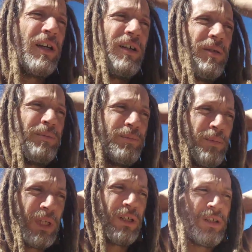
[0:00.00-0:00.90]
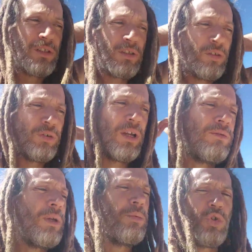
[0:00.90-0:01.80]
um, because you don't have
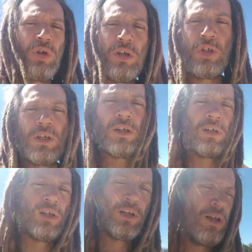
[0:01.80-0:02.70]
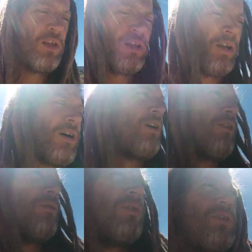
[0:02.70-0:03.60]
the obstruction
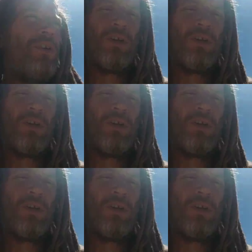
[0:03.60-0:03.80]
of